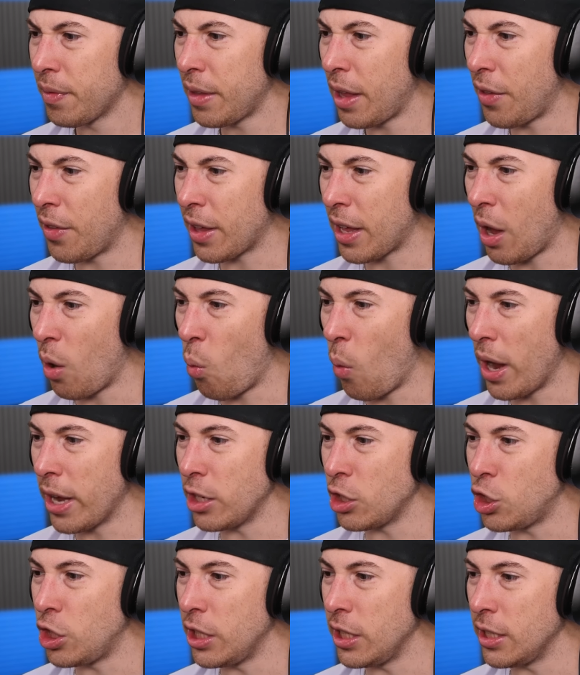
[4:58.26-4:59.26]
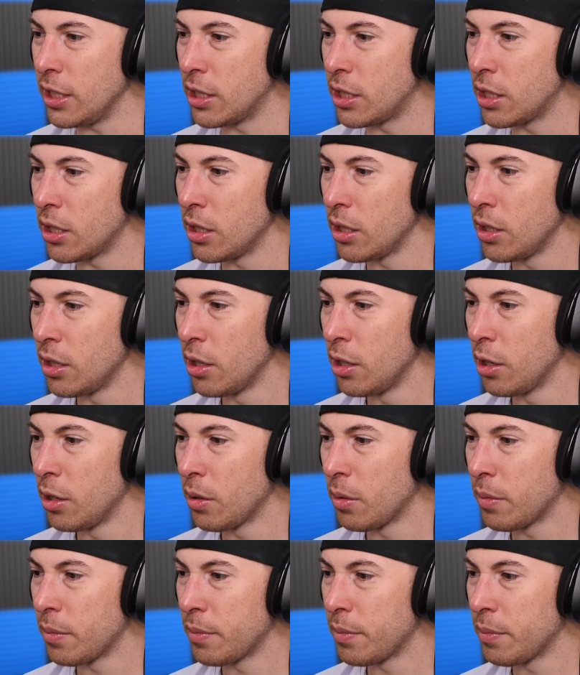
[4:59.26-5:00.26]
Now they got white cheese.
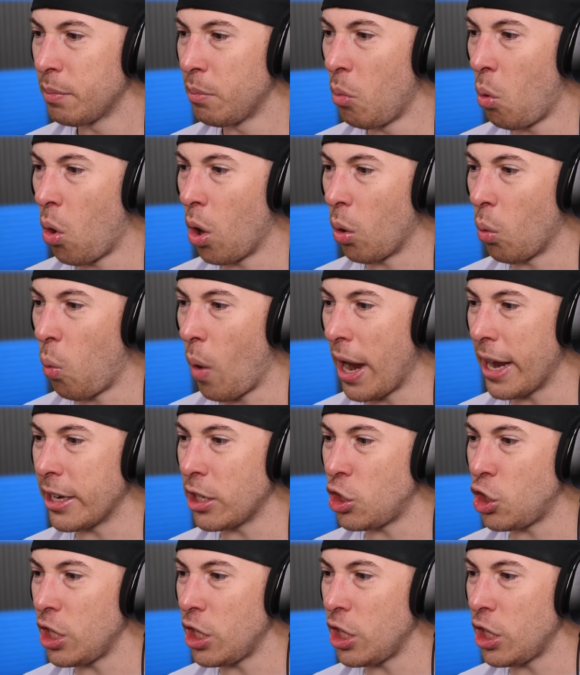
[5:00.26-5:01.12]
More white